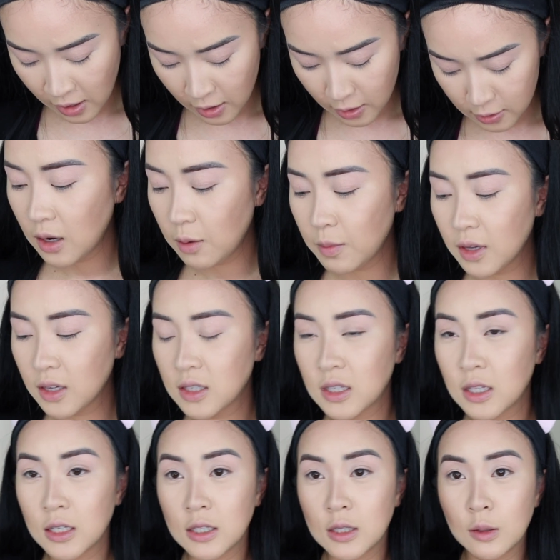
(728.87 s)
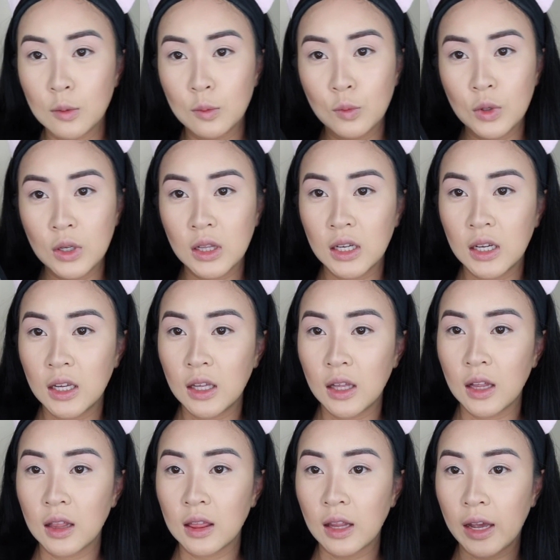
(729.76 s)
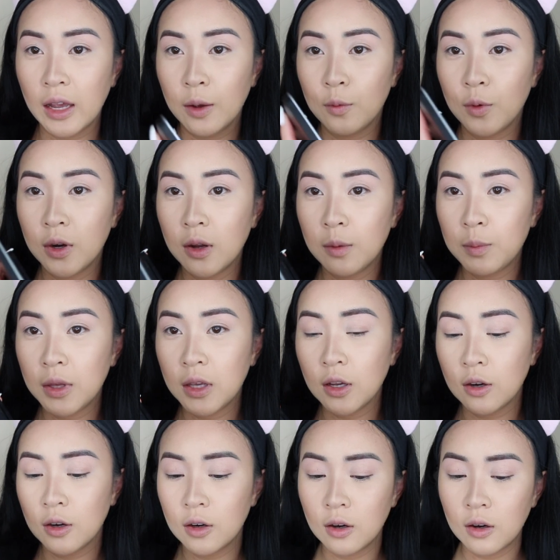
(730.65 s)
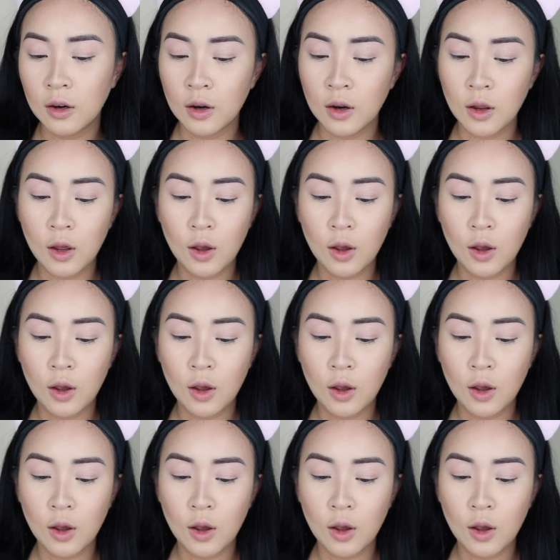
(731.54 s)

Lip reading: I'm gonna mix this really light one up here